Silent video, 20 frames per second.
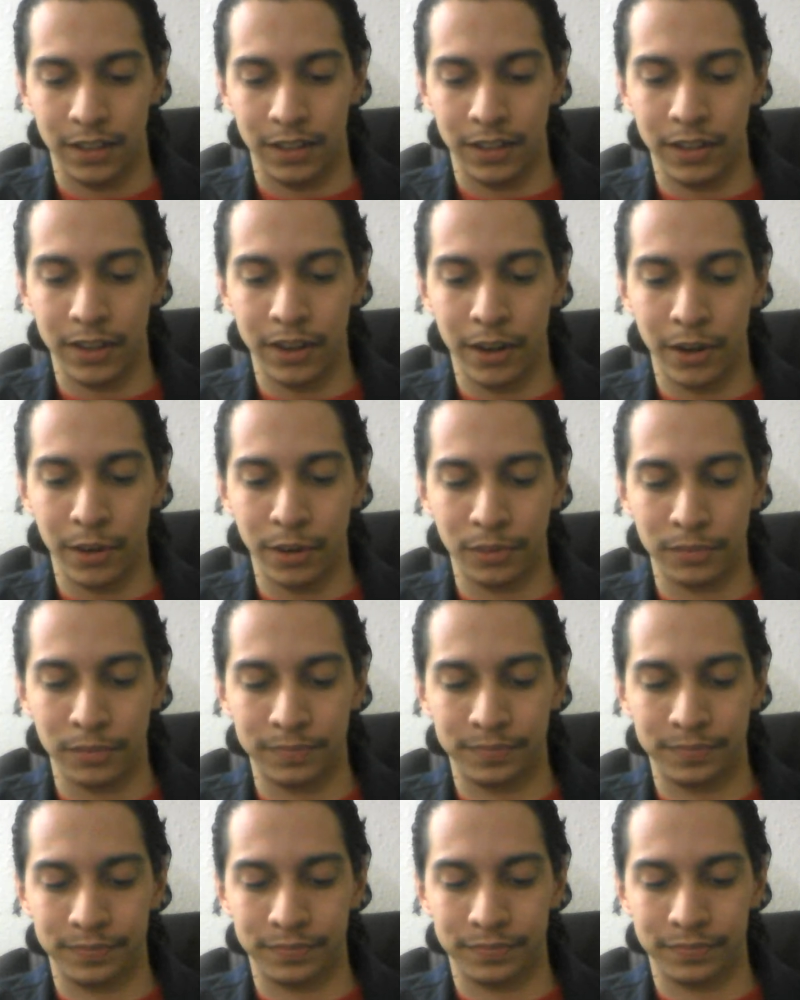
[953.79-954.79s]
You know,
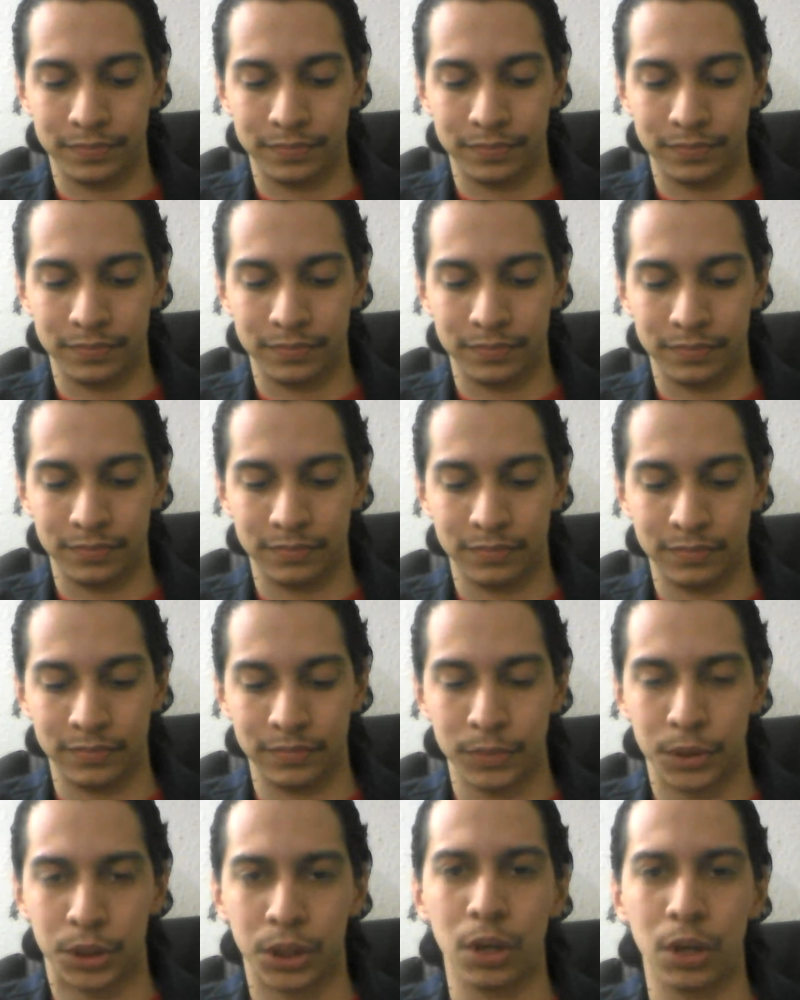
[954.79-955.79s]

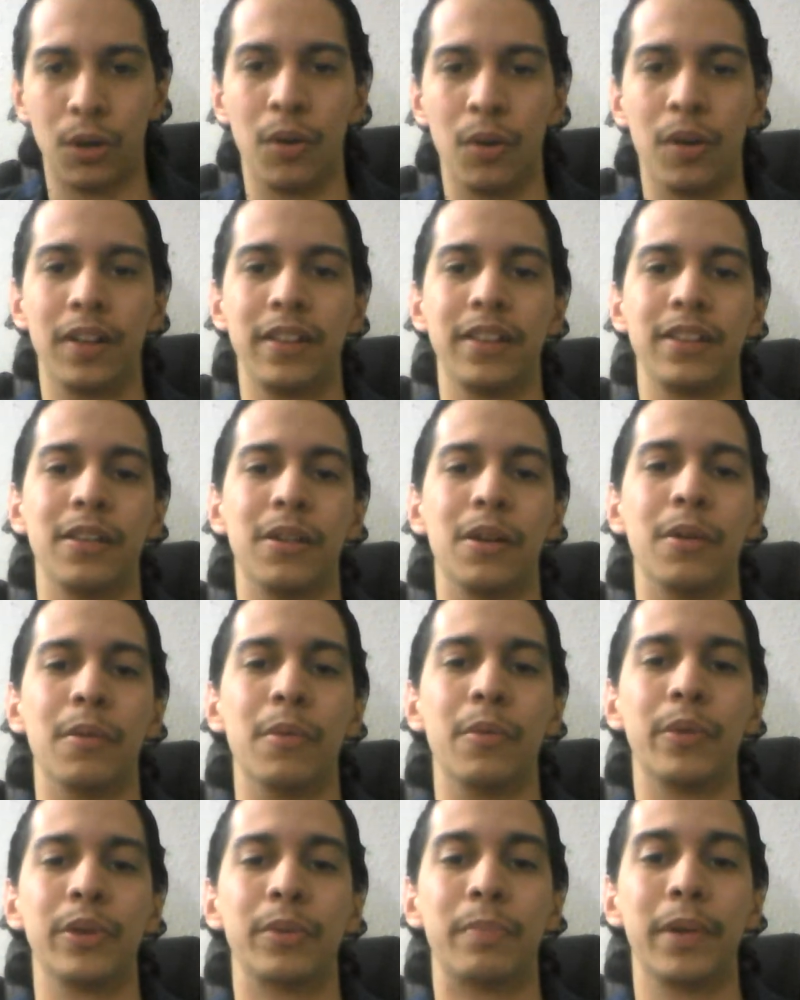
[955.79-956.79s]
so
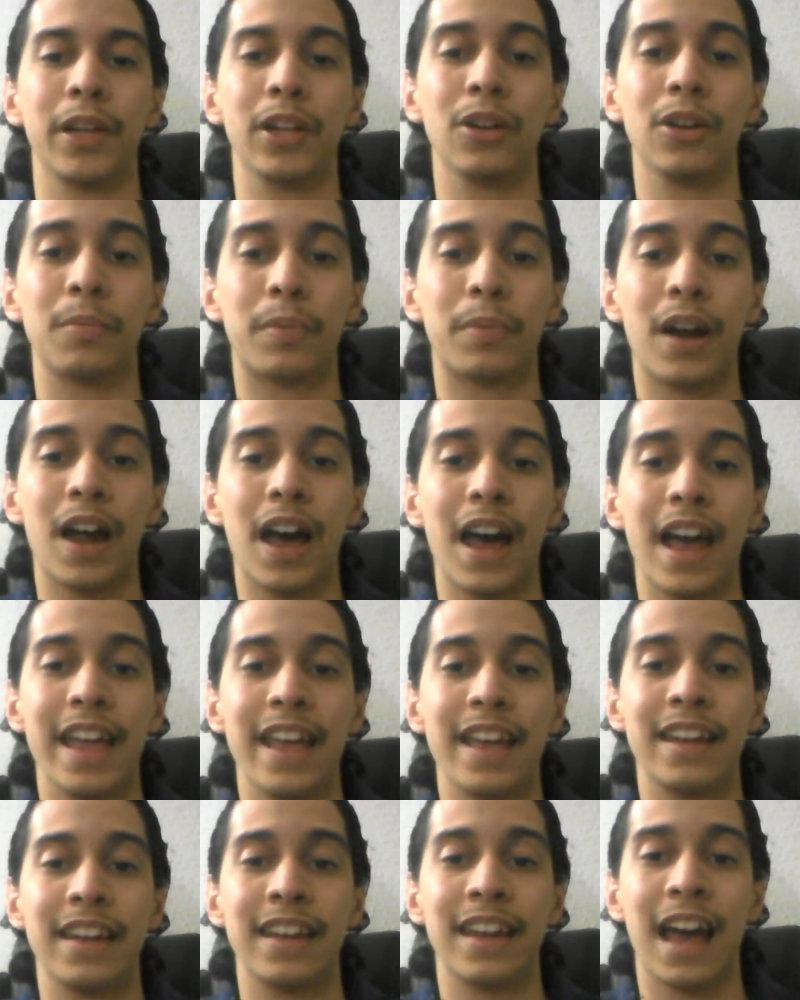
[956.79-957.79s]
with Bill
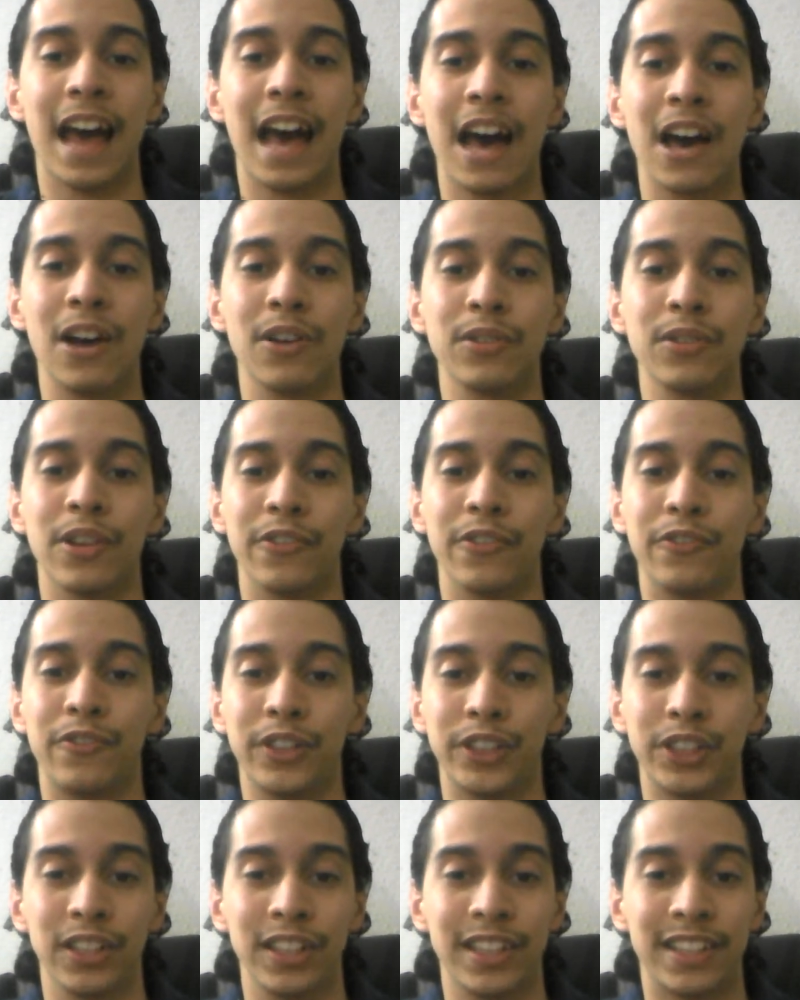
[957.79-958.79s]
O'Brien now
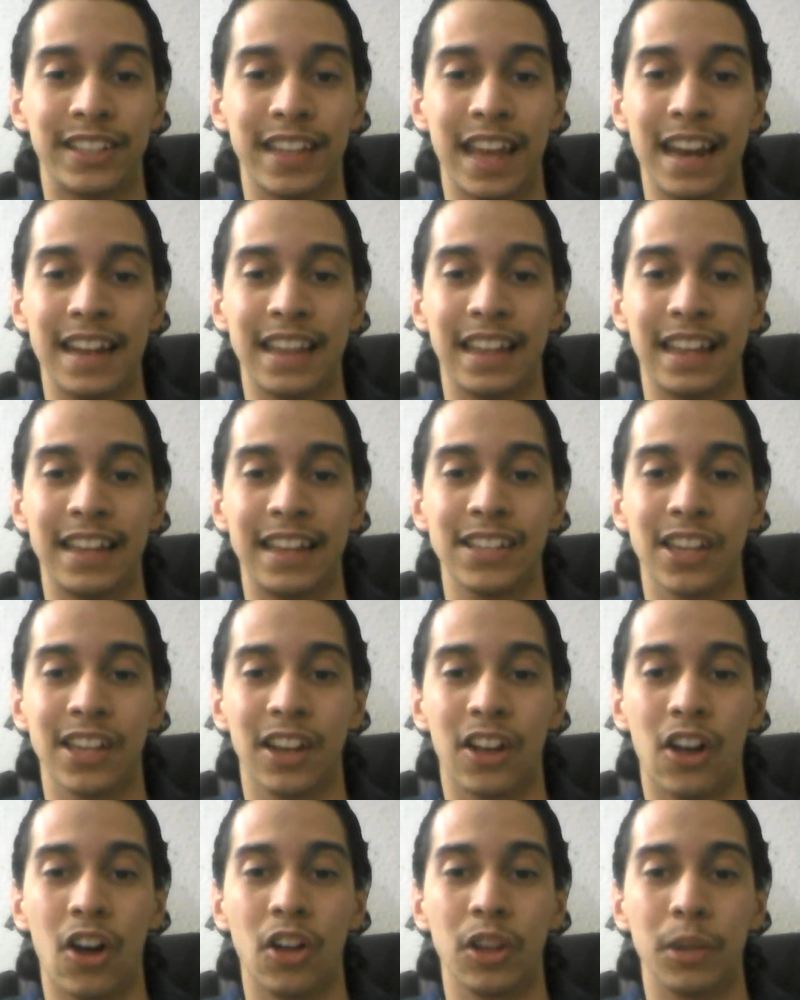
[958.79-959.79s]
officially stating that he's
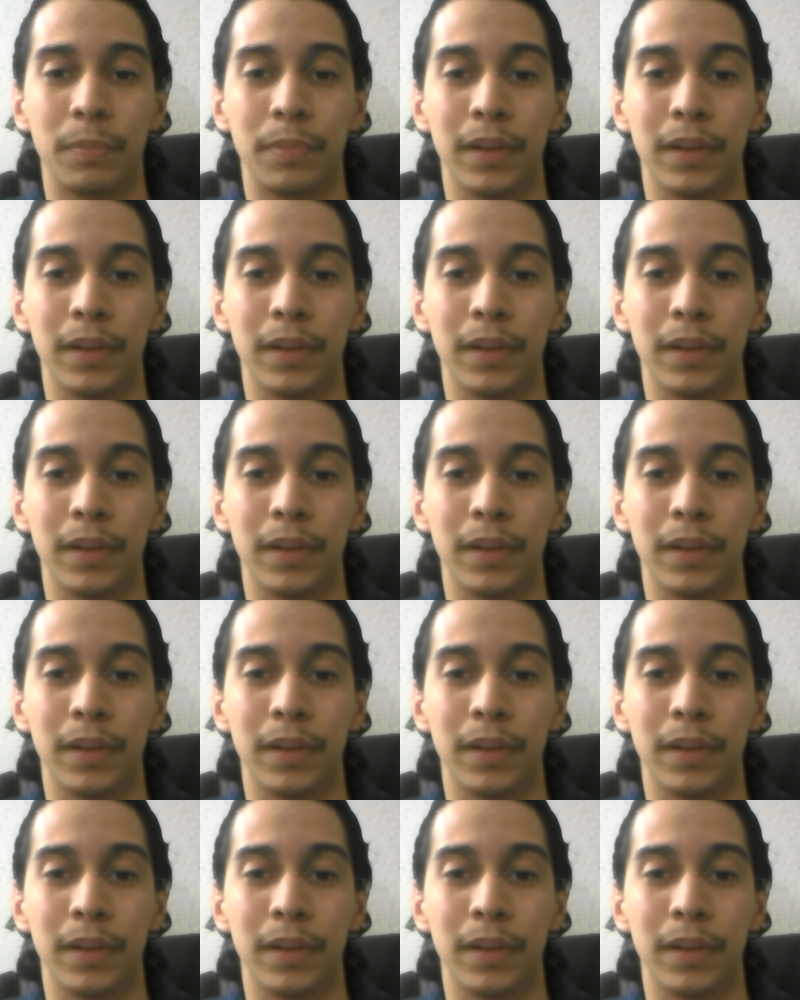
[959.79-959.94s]
going to call the